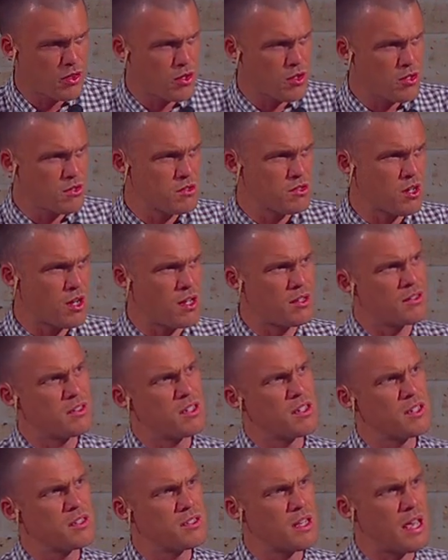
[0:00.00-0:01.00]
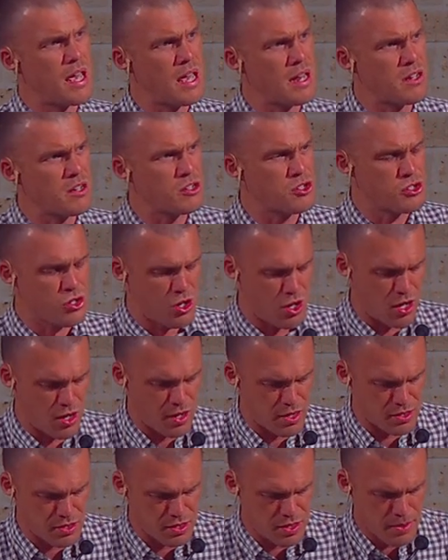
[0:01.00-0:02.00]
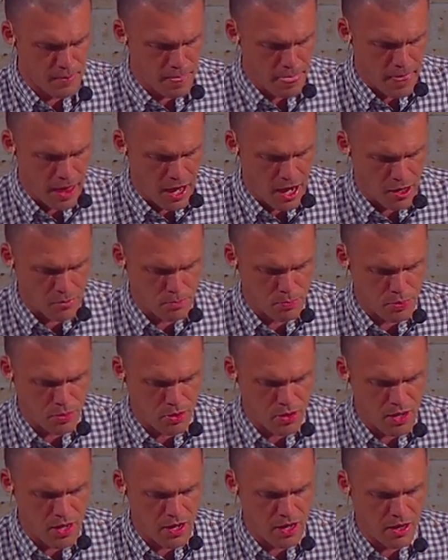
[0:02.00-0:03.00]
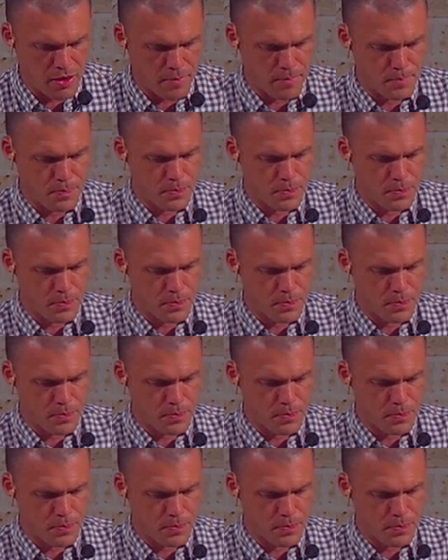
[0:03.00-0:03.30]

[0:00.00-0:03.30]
those ideas energize our prayer.